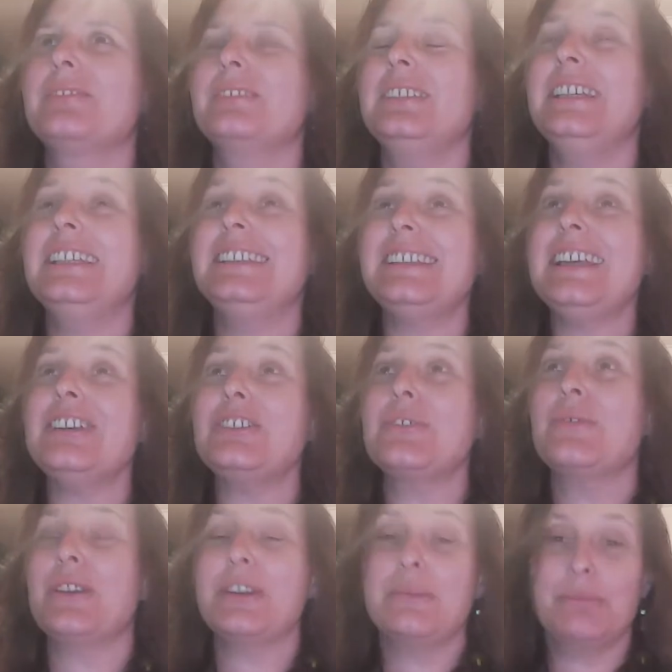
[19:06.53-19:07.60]
And it's actually
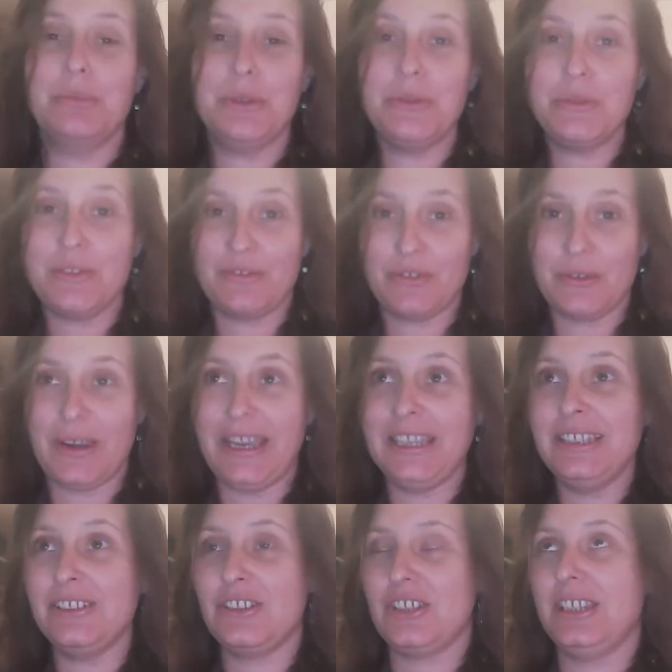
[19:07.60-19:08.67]
very beautiful
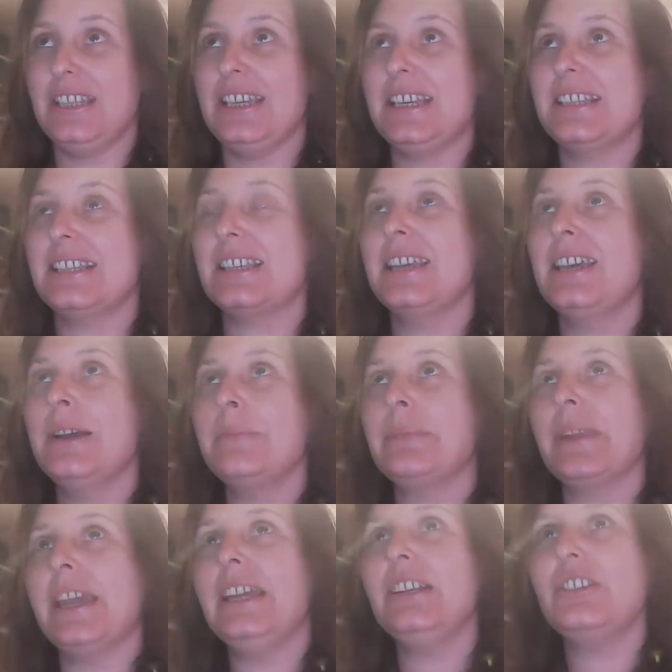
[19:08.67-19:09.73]
energy. It's
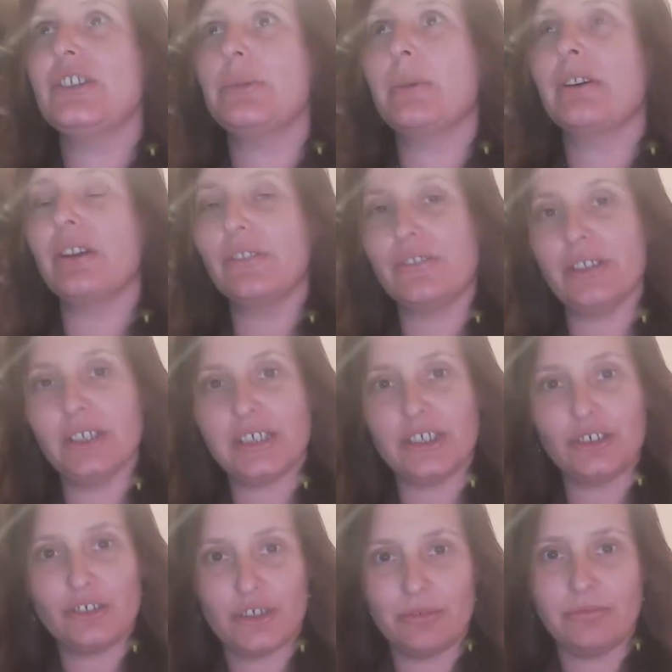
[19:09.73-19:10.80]
energy where I feel like I
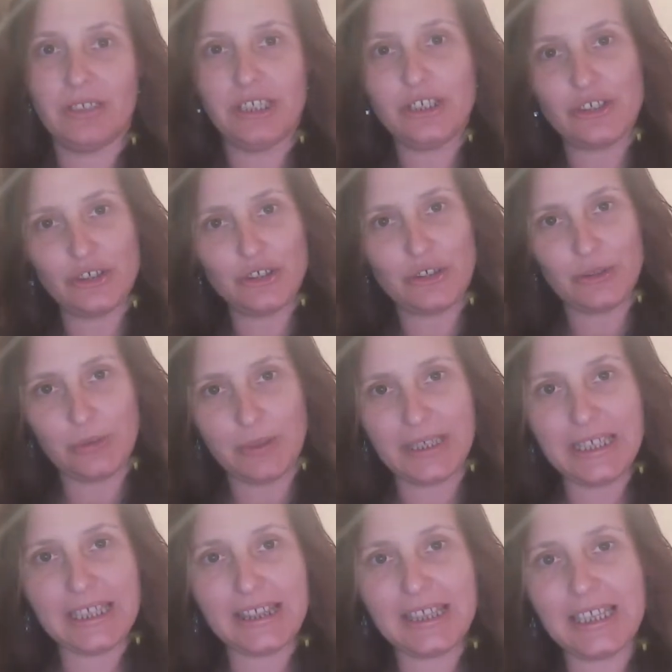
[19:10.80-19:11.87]
don't need to do
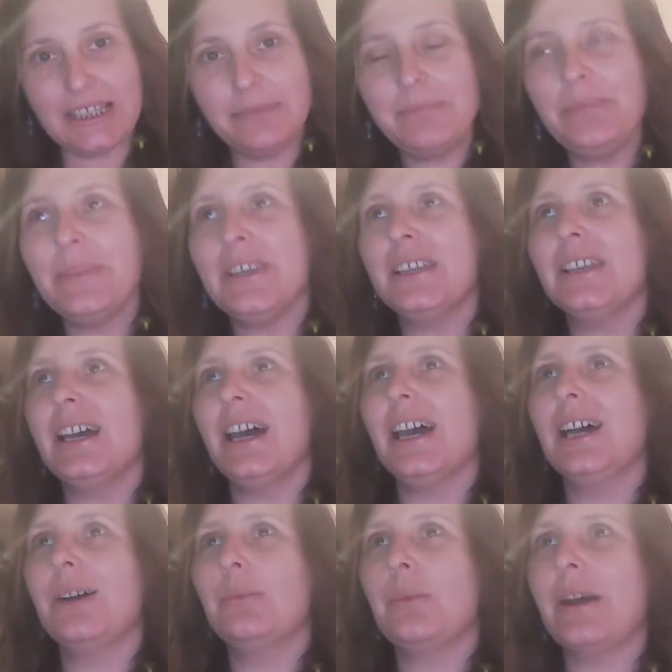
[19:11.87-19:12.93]
anything,
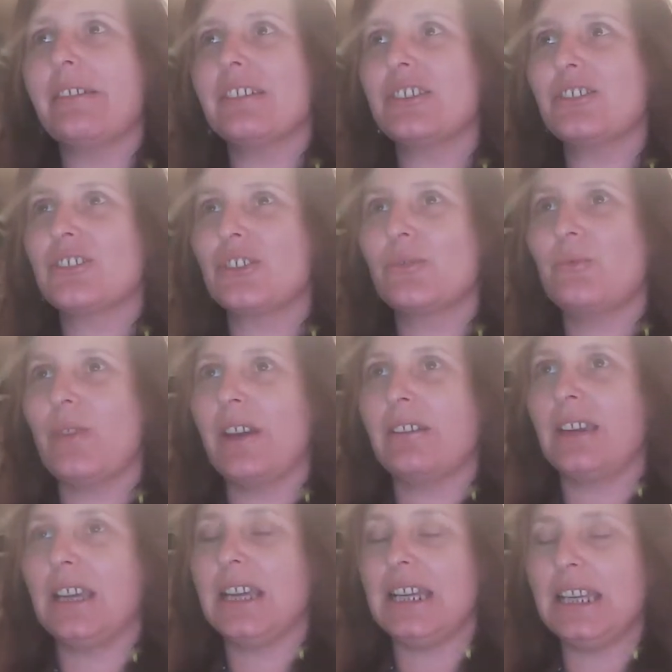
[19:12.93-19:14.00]
uh, where it's just
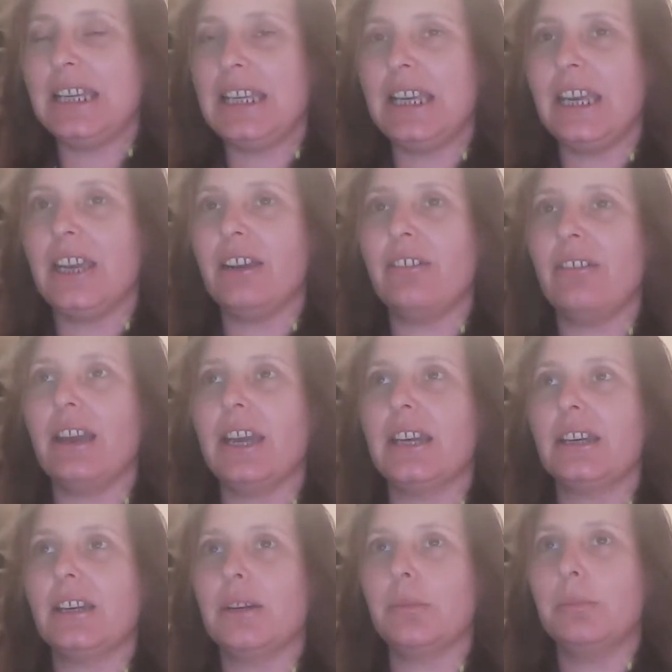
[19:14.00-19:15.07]
very clear
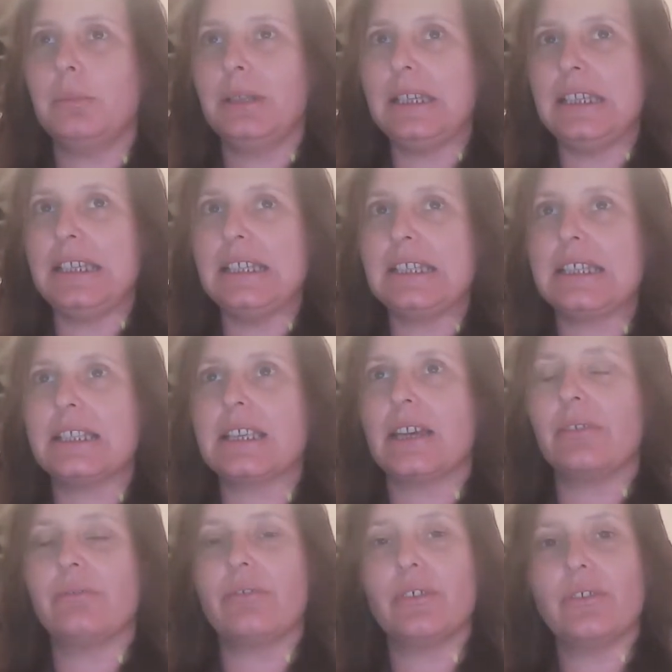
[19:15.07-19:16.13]
and complete
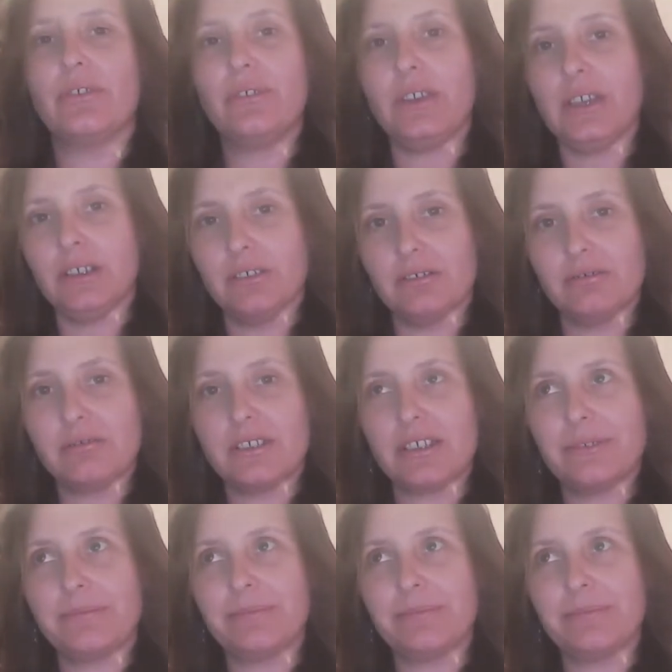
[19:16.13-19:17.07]
and fulfilled.